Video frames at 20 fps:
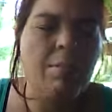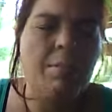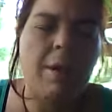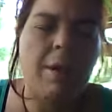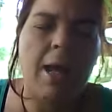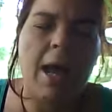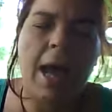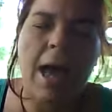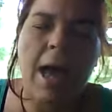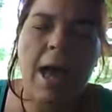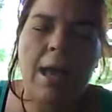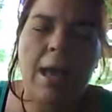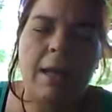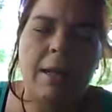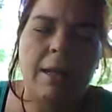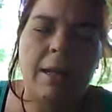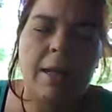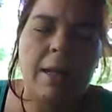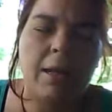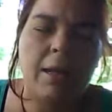But
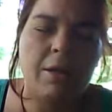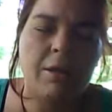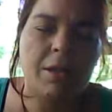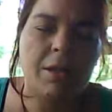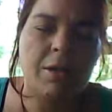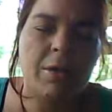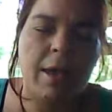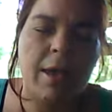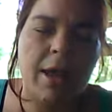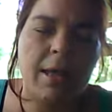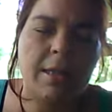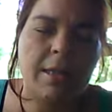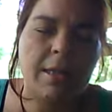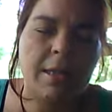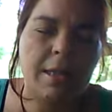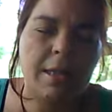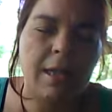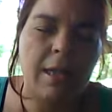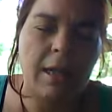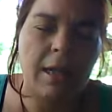he also
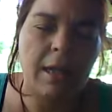has